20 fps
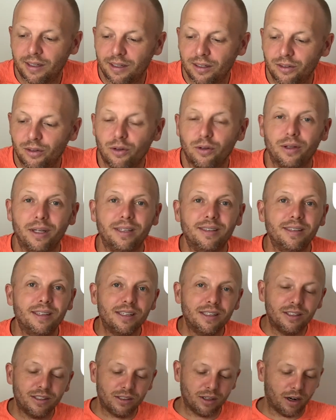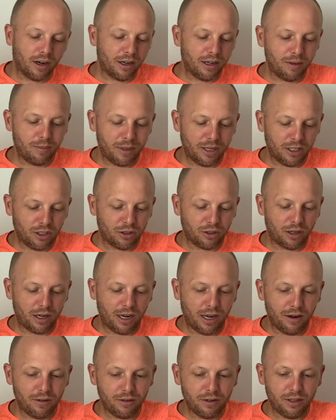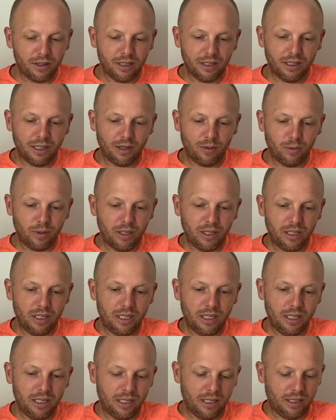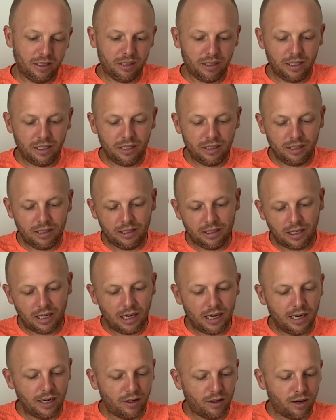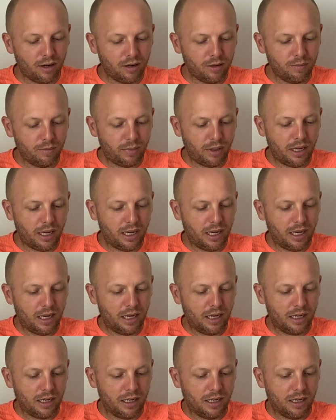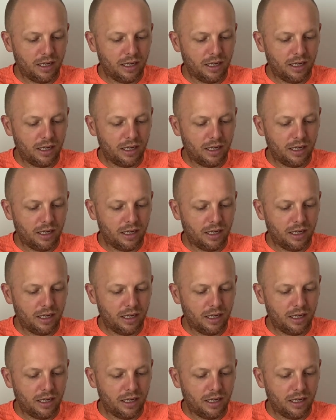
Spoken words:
So let's get started. Make sure everything that we need is inside our bag.